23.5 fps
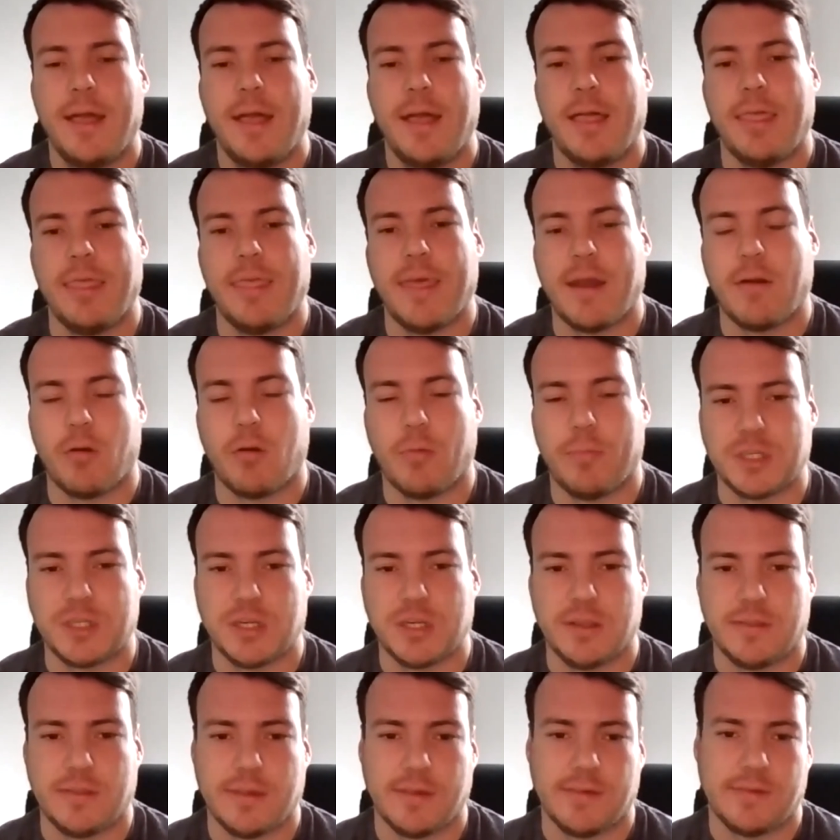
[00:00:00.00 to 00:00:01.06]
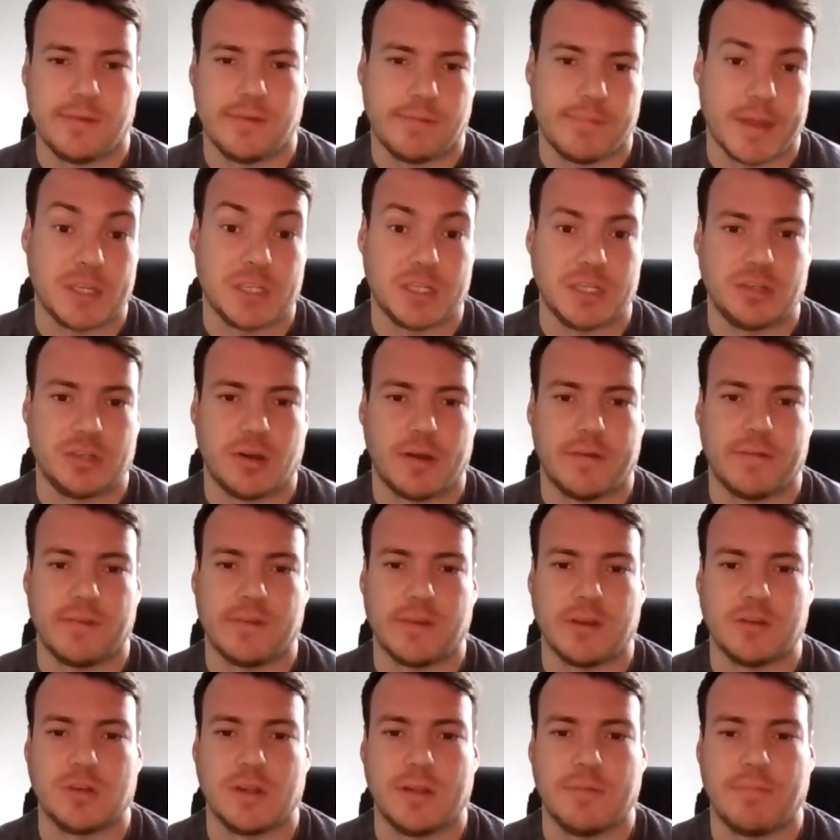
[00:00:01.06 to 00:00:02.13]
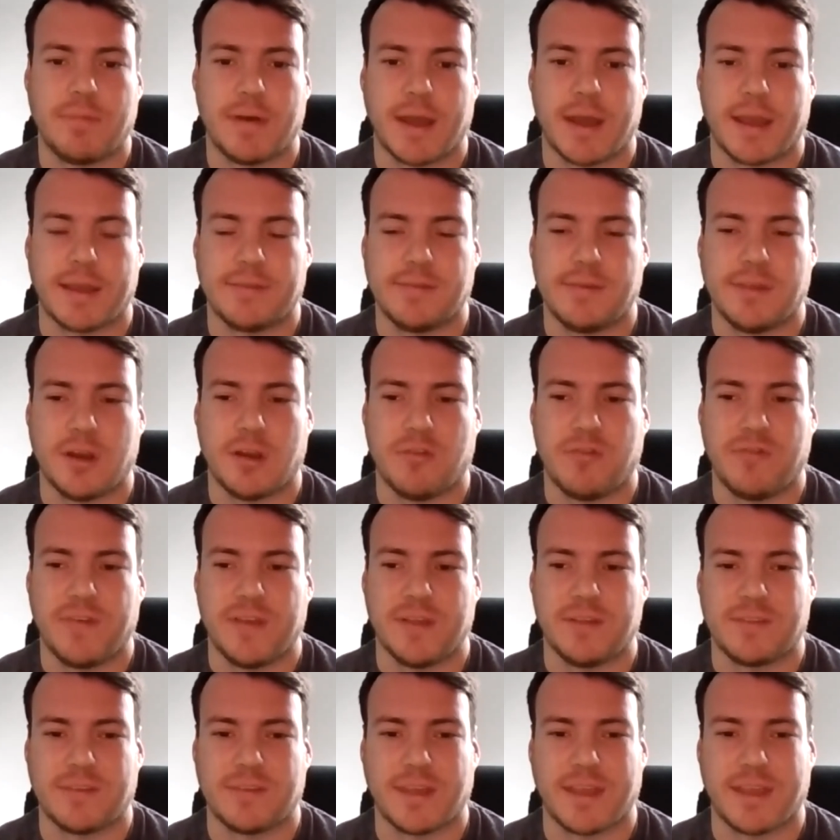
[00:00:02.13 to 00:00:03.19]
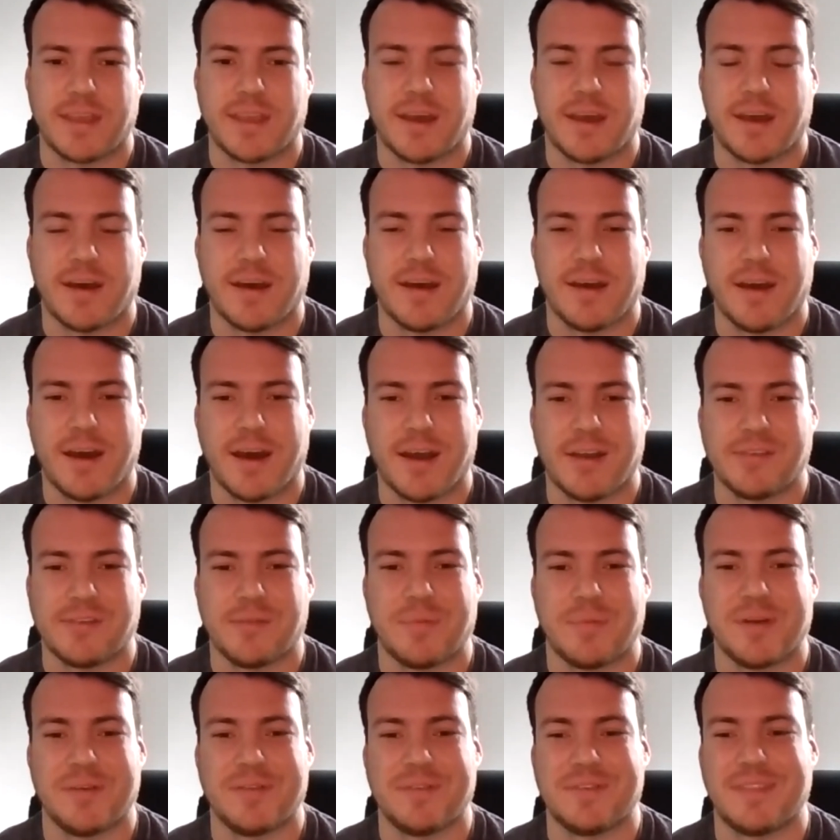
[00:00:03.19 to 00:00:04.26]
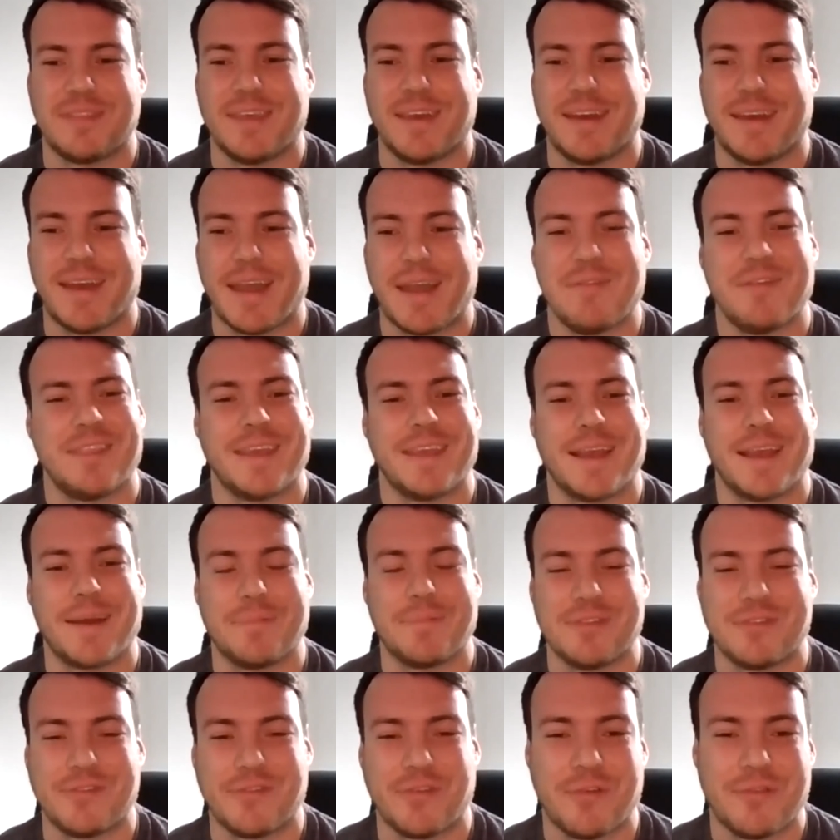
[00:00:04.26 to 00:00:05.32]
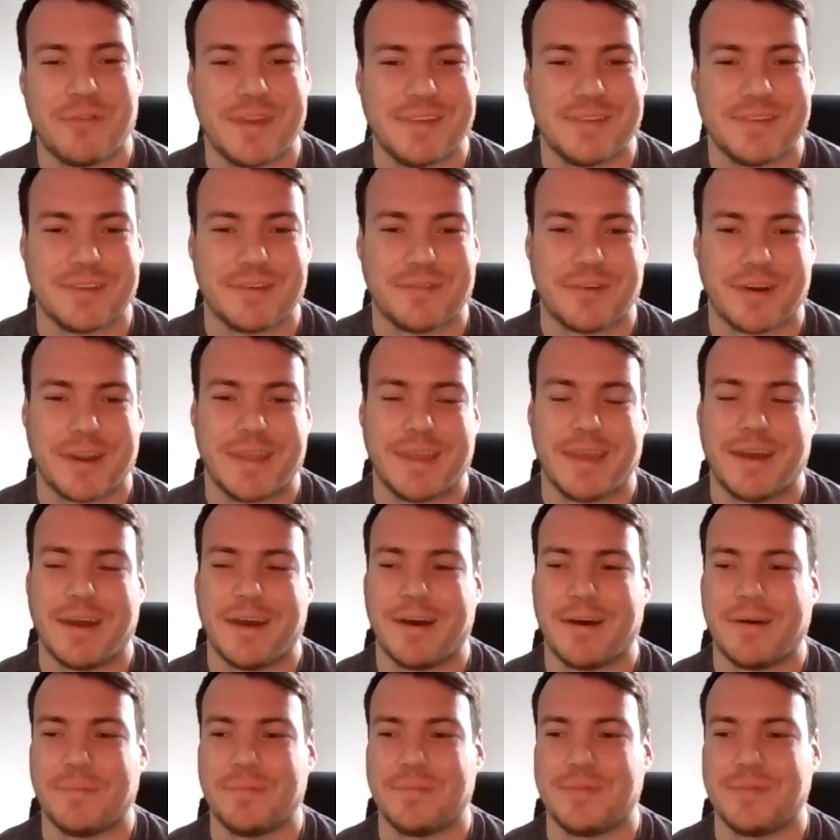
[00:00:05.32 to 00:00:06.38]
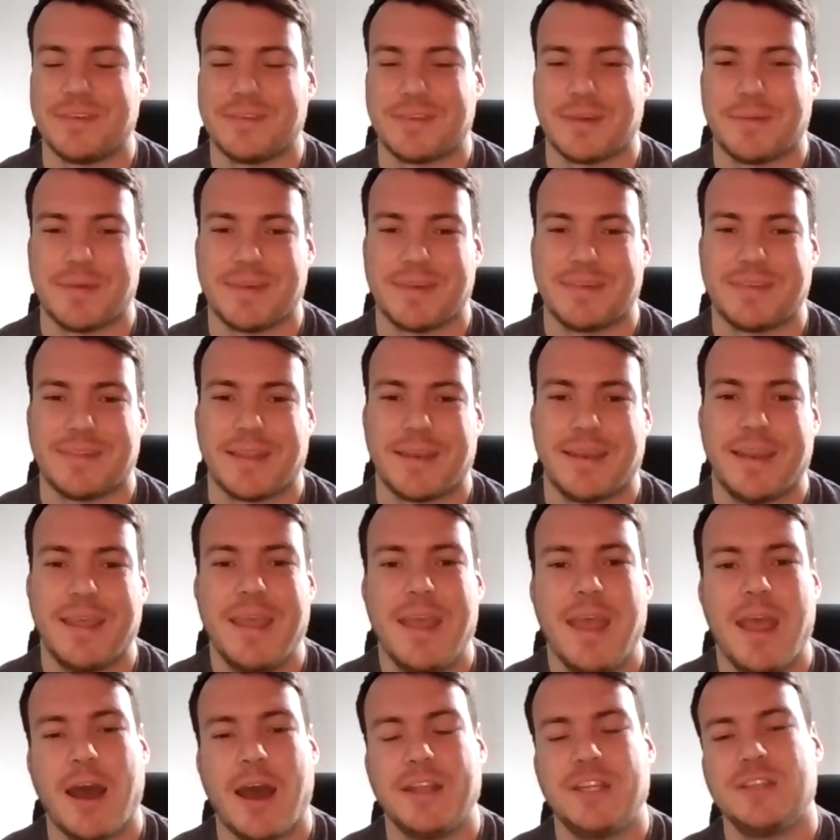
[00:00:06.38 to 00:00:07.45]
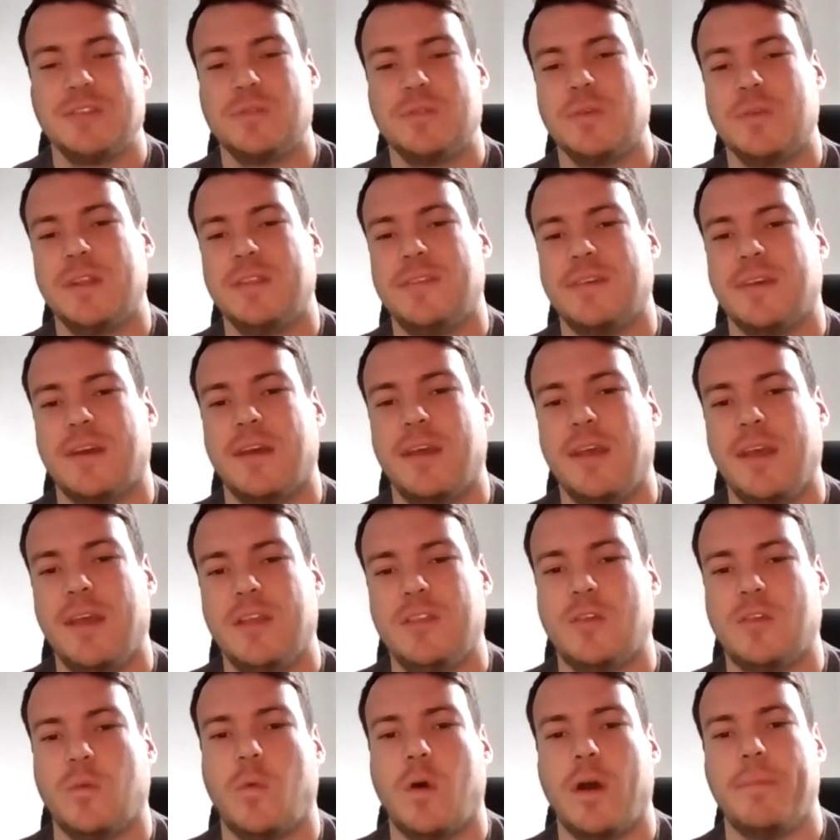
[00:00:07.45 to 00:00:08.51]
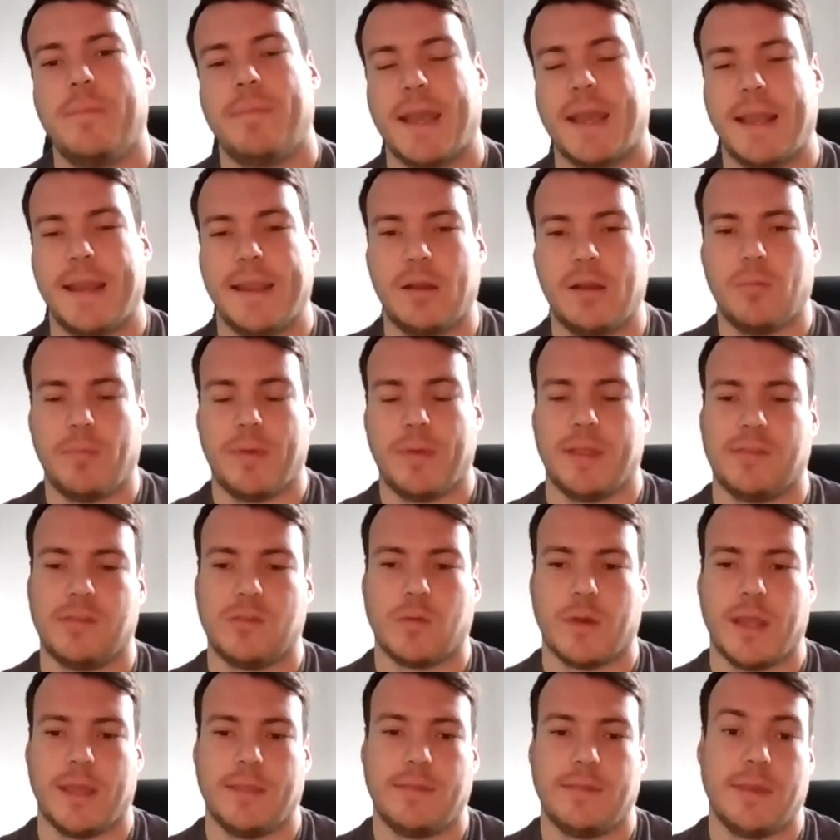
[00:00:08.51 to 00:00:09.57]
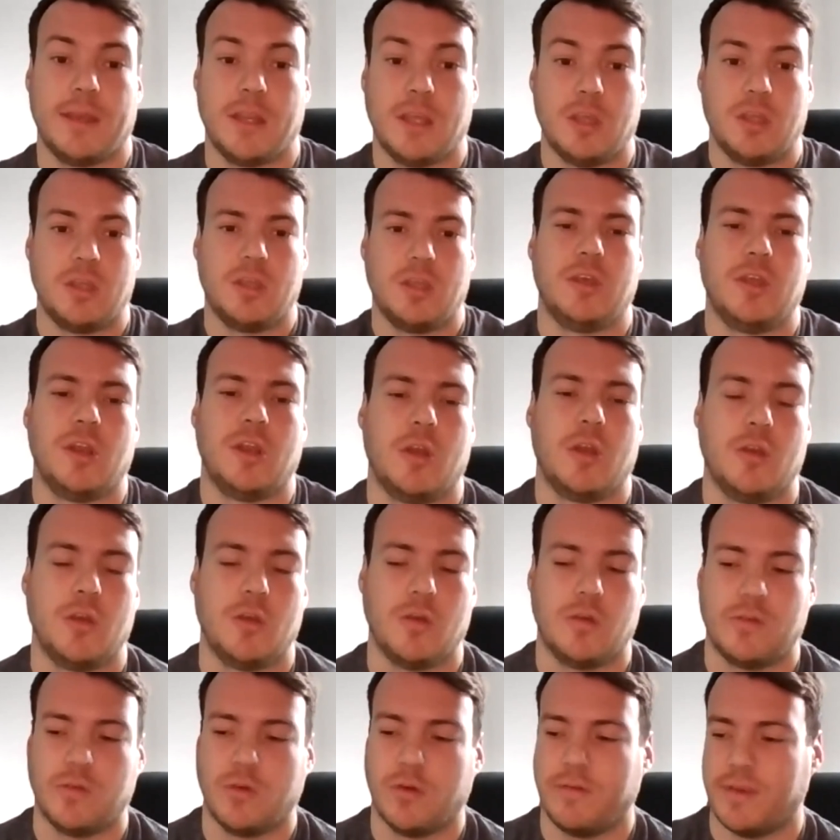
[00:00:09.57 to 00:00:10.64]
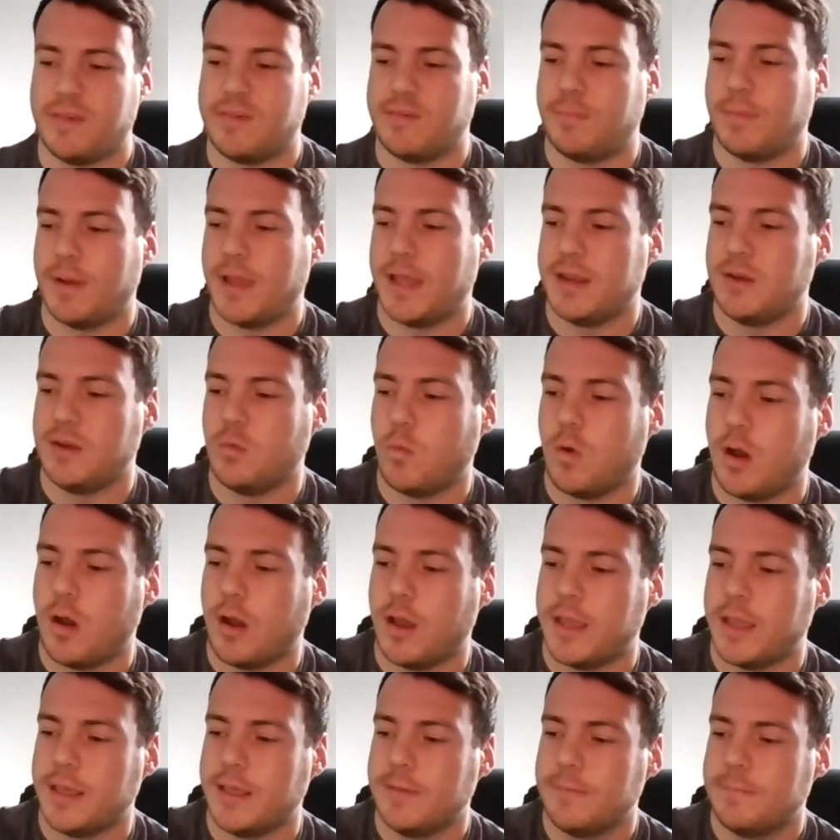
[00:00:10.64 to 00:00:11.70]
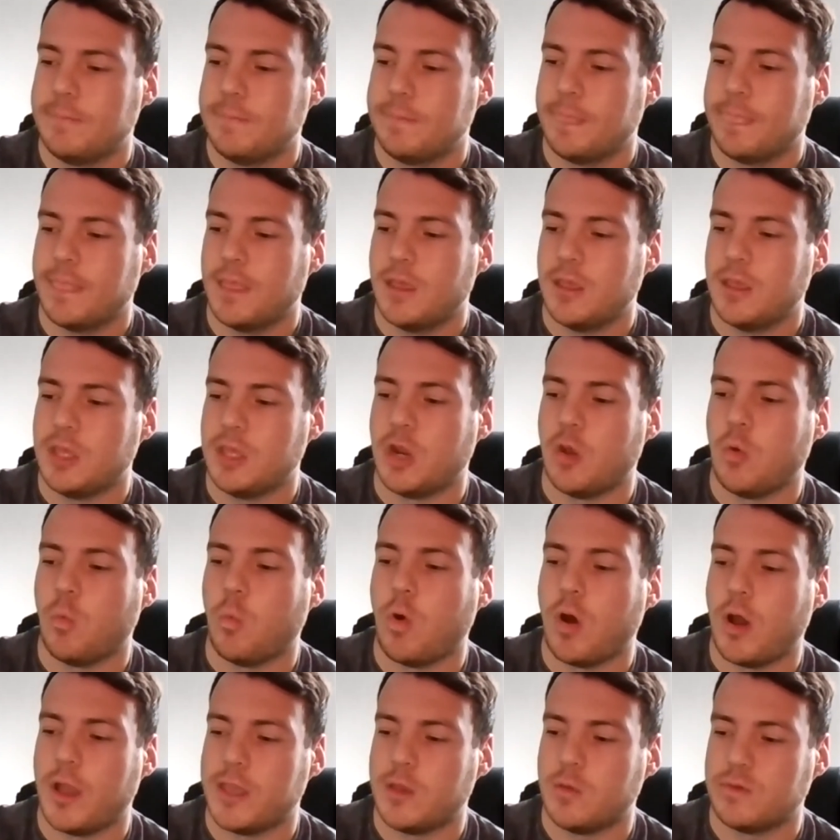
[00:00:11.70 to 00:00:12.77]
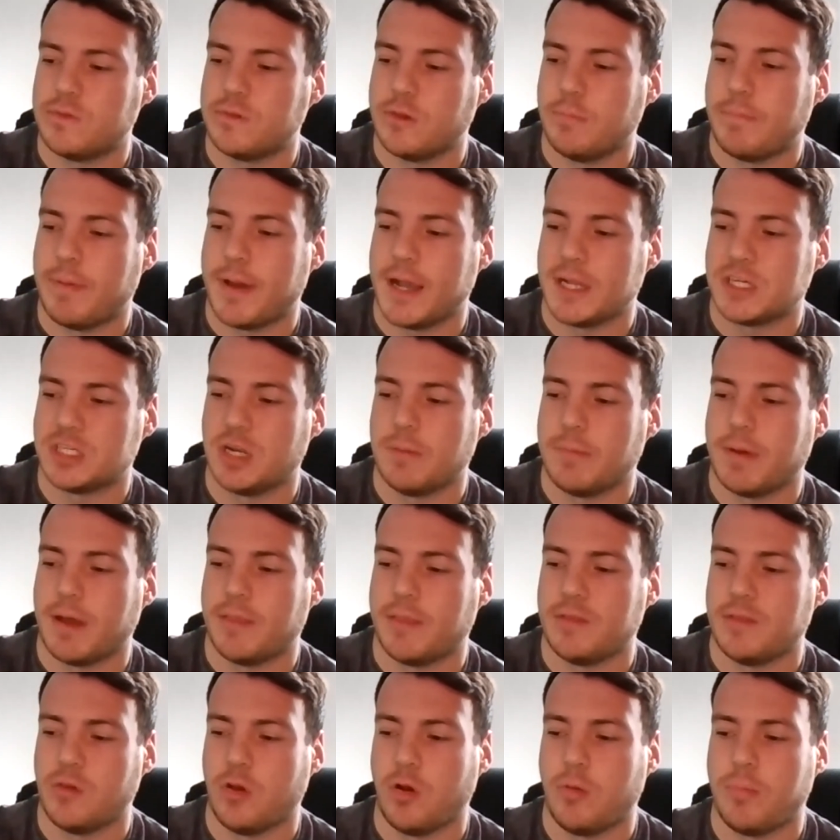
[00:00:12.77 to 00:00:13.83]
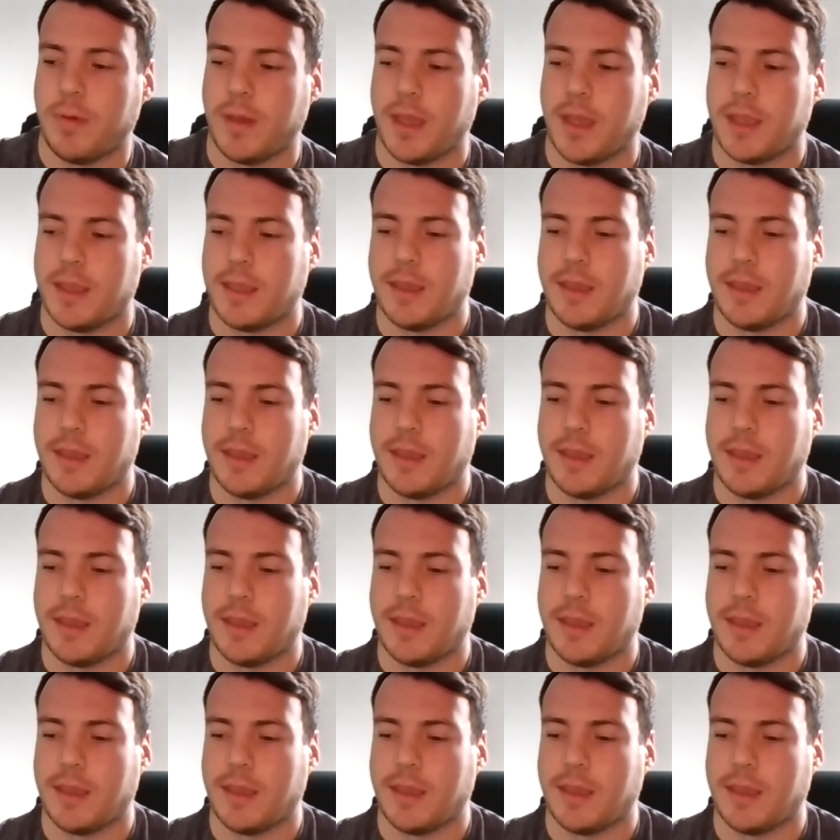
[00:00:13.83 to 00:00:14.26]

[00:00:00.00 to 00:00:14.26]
their opportunities, especially driving social impact, you know, feels like I suppose that everything happens for a reason, right? To some extent. I just wanted to wind back a little bit to 2018. You sort of explained why you were so passionate about the topic.